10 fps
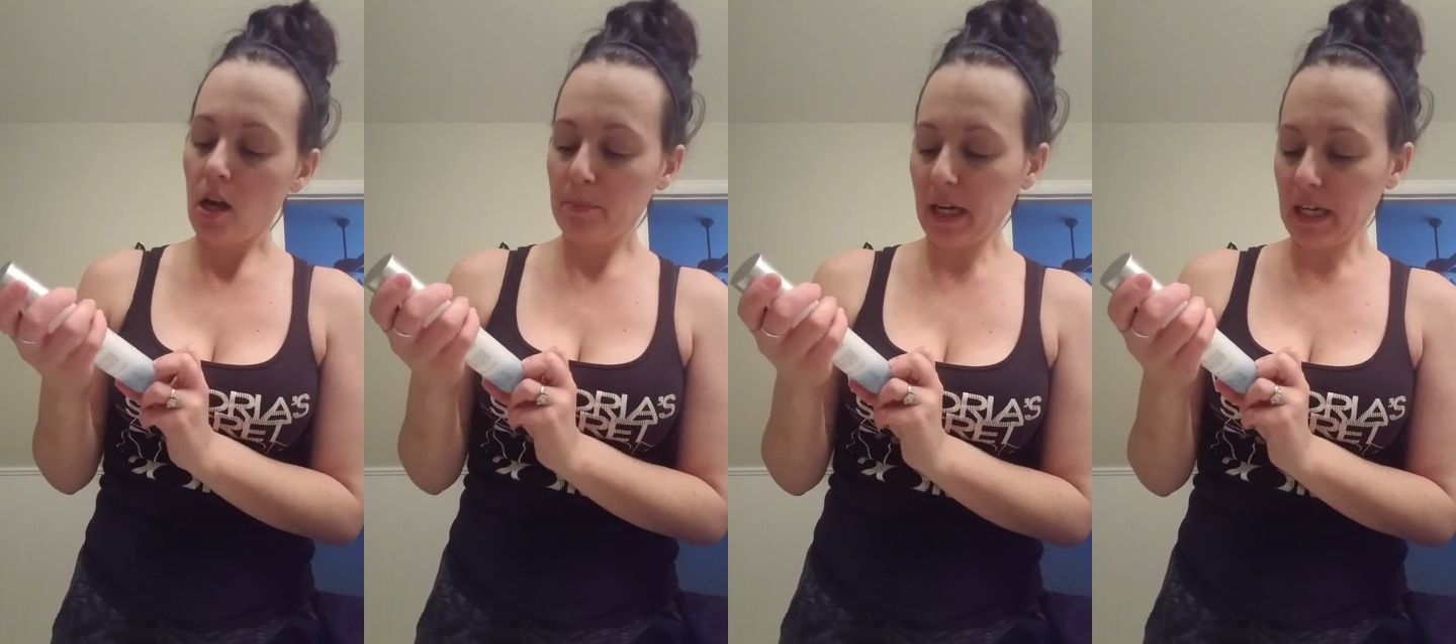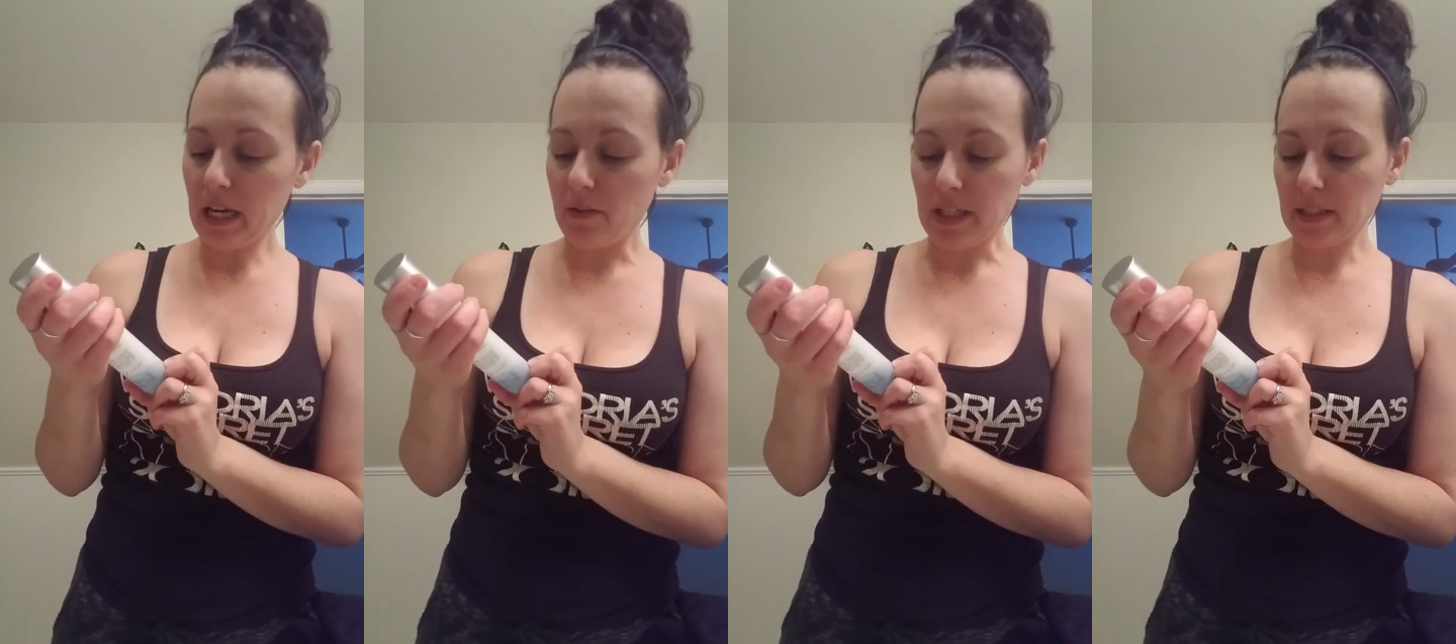But
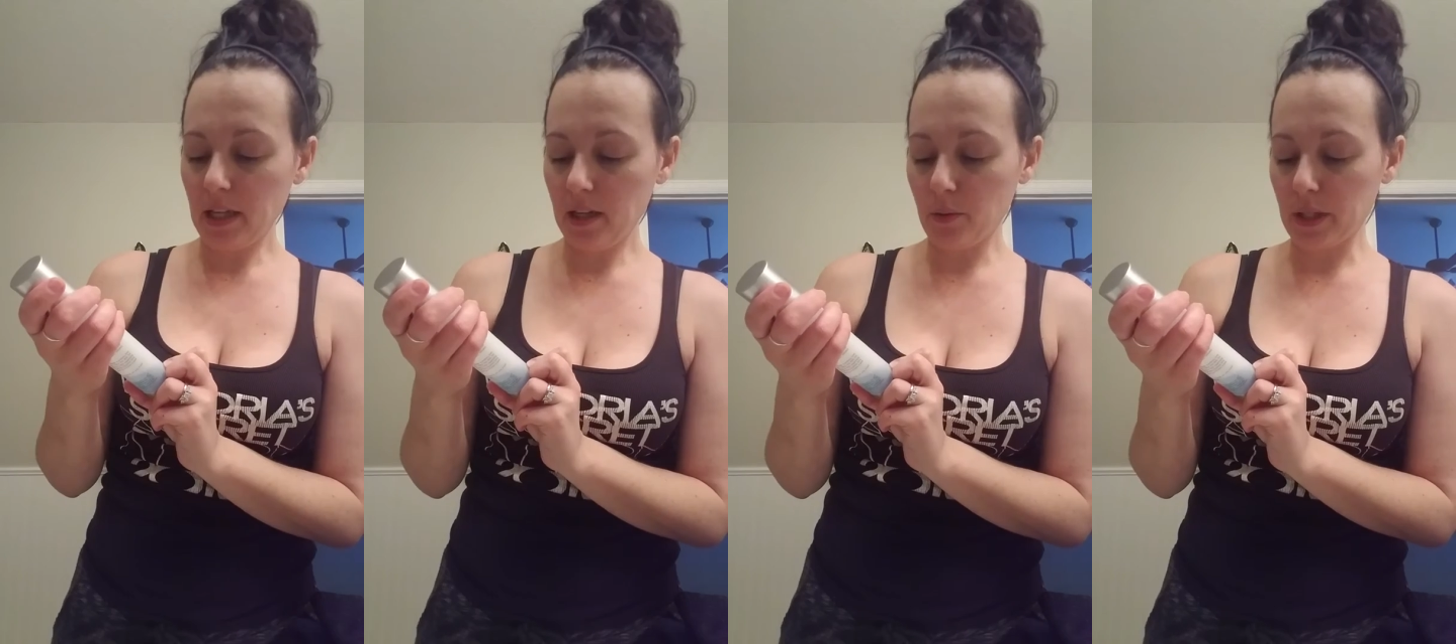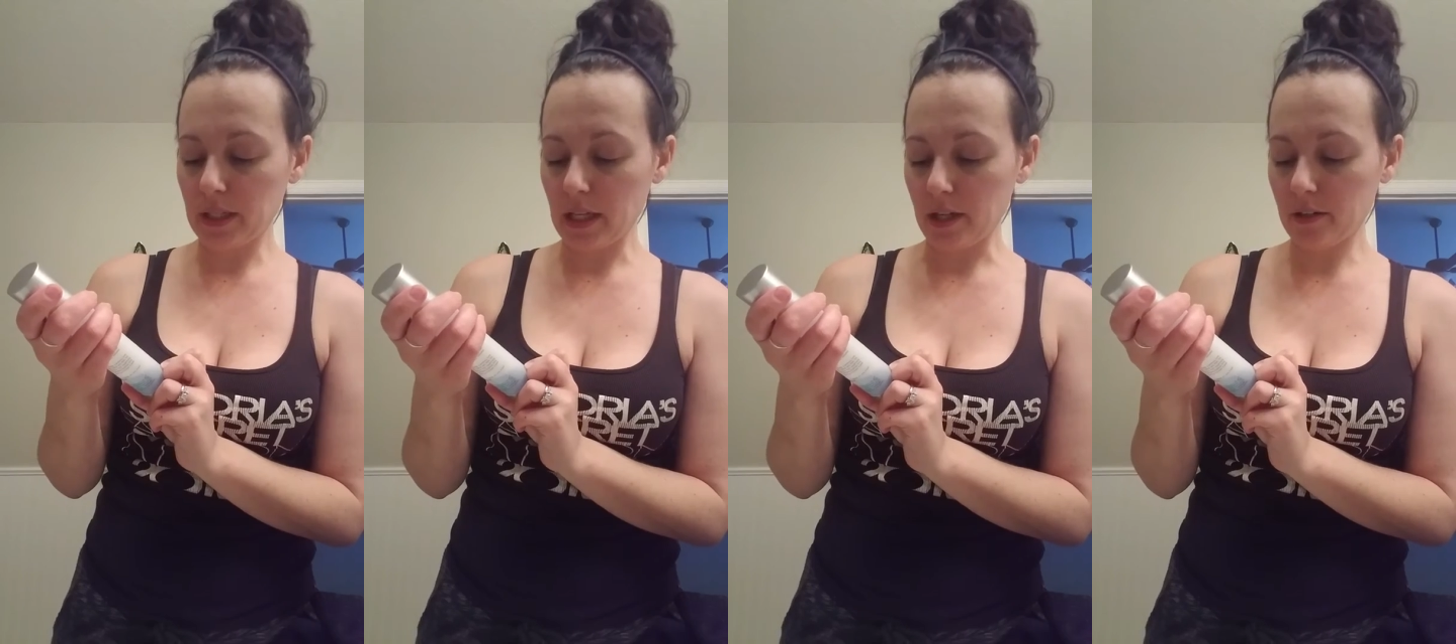anyways, we'll get
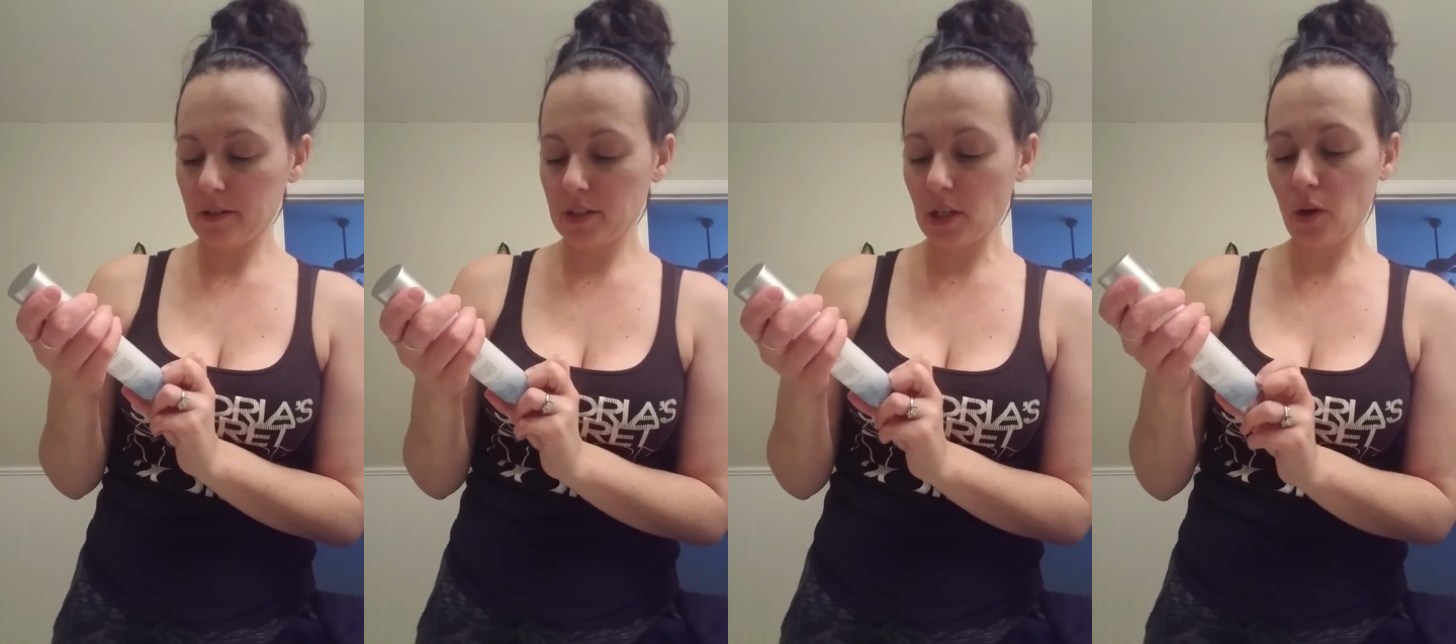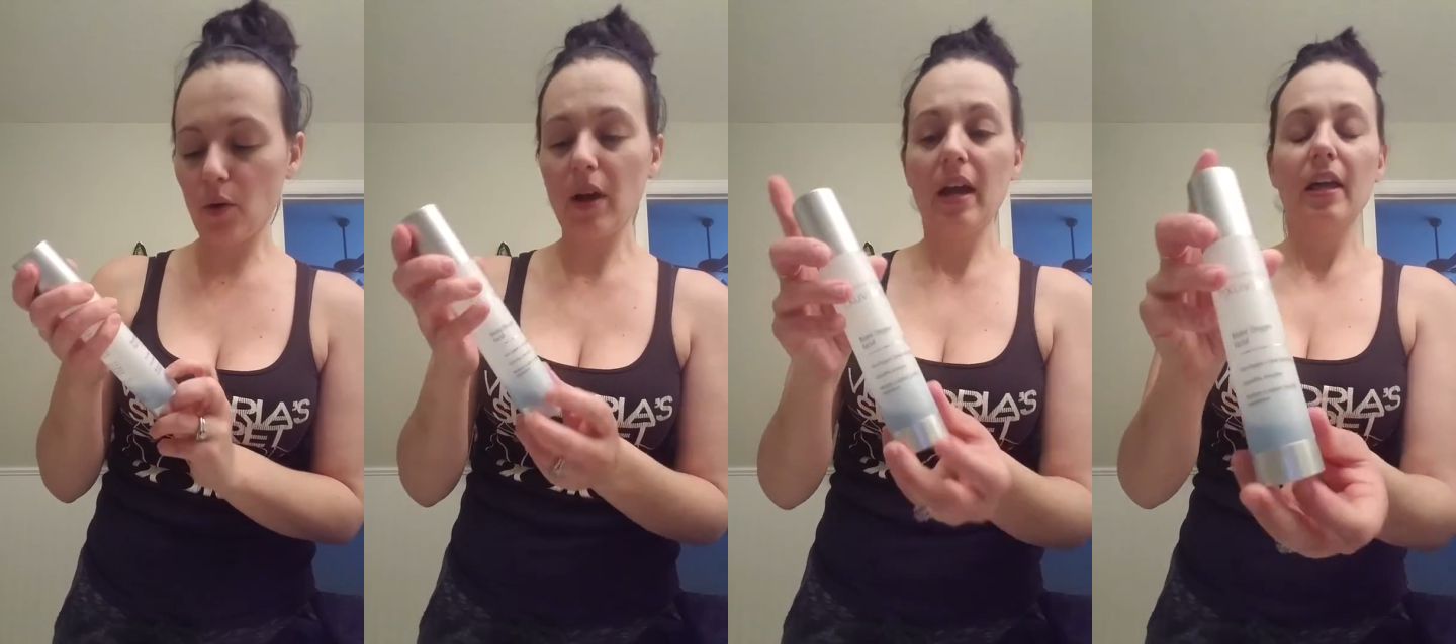there.
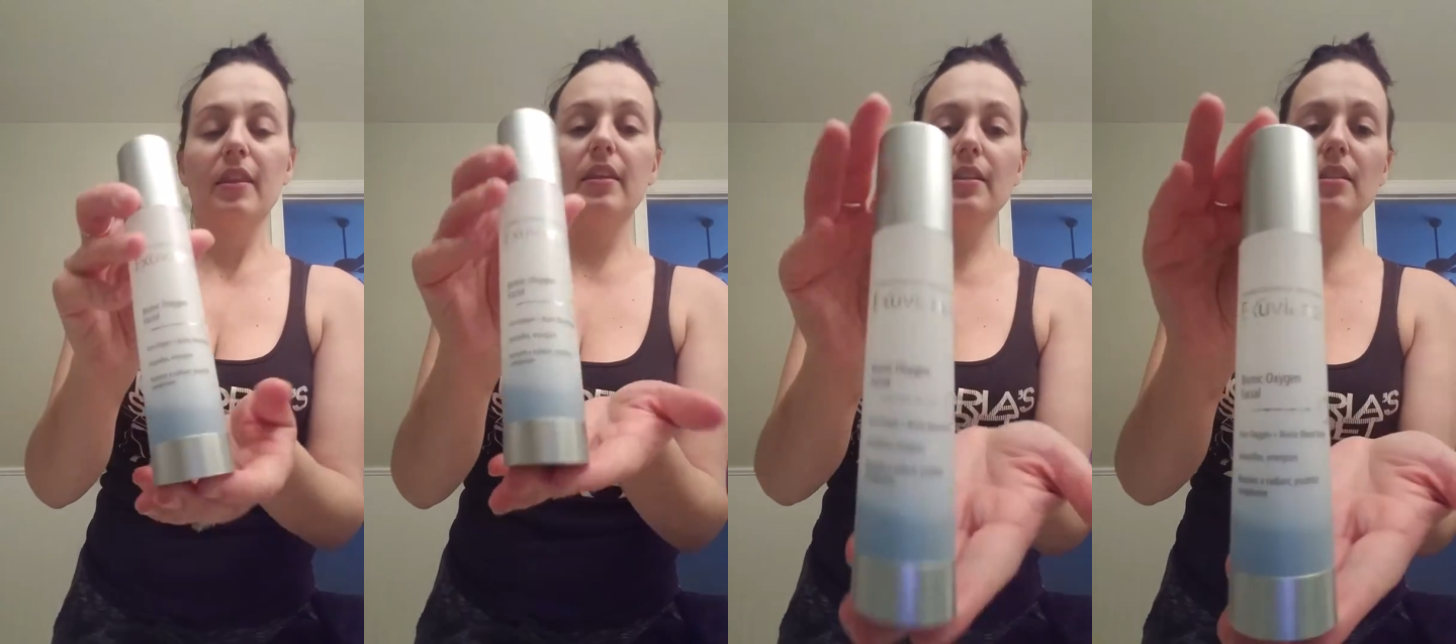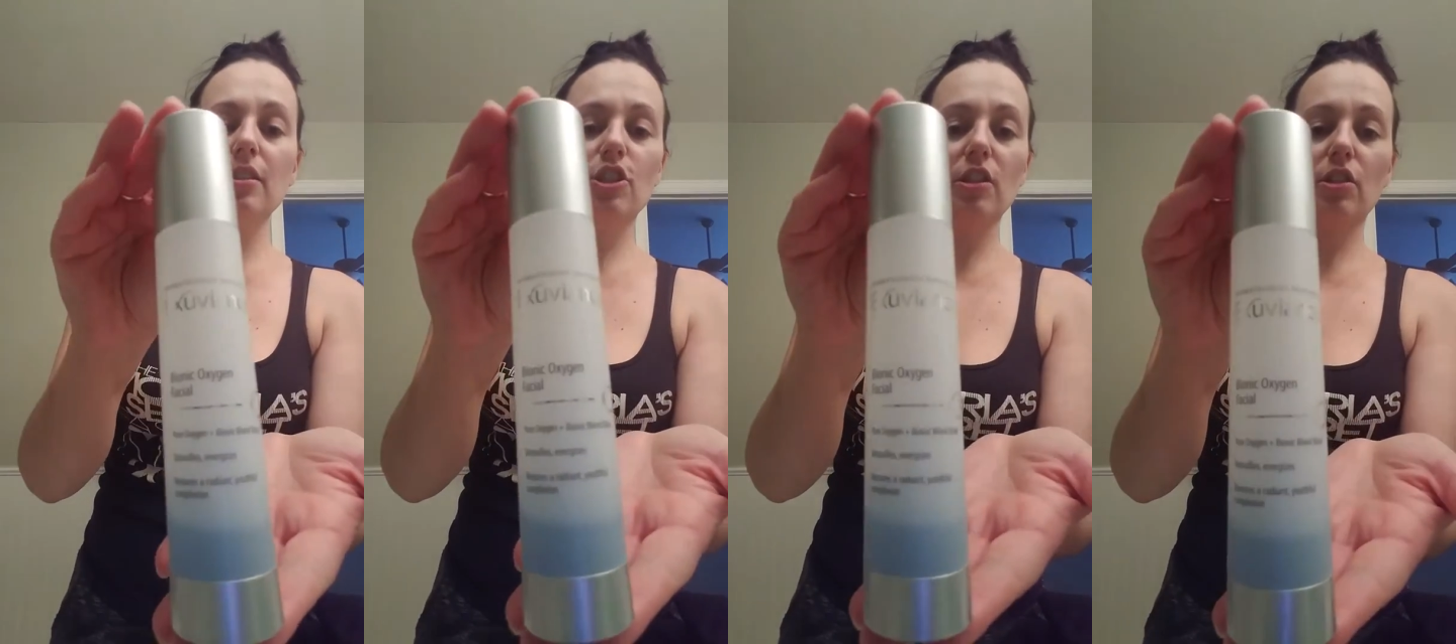So this
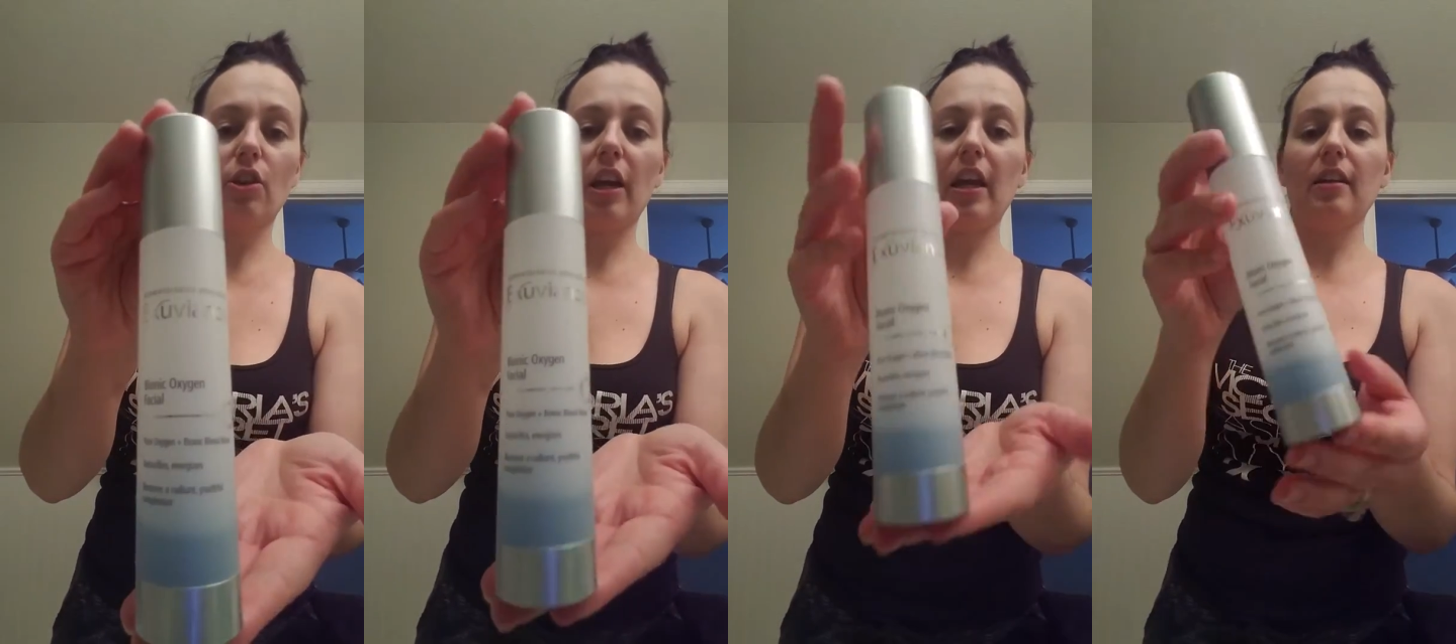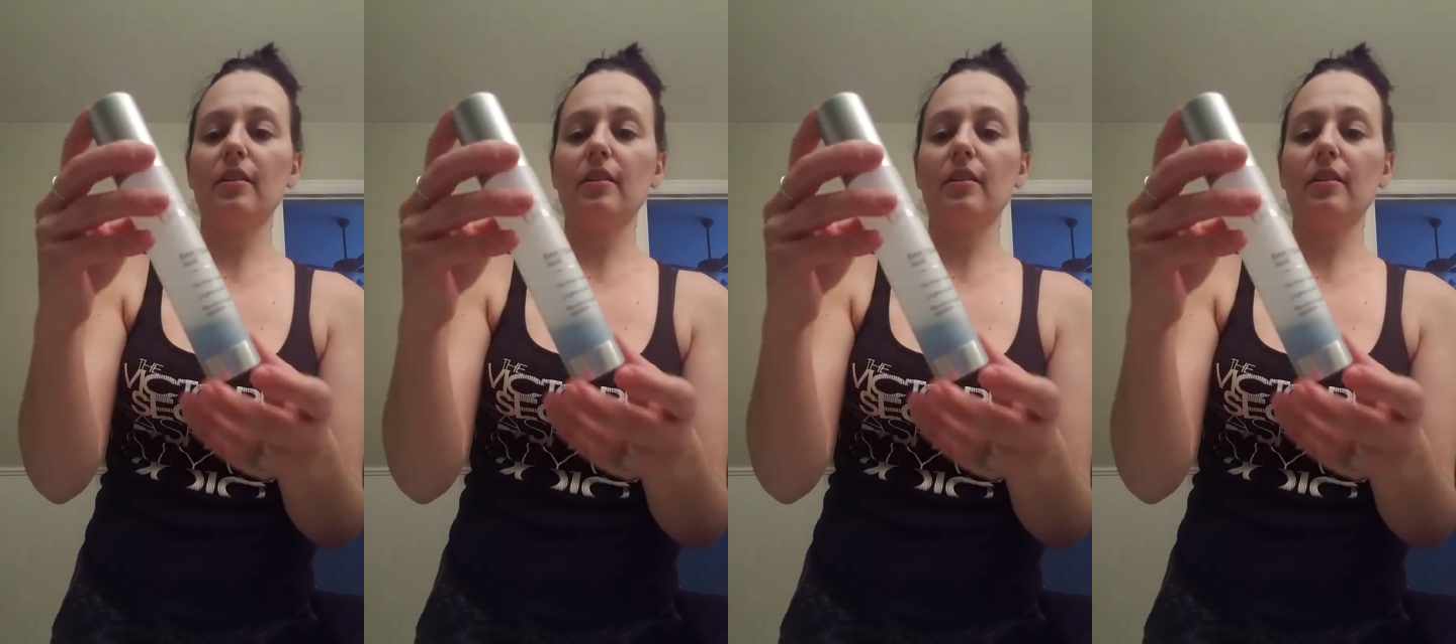is just great.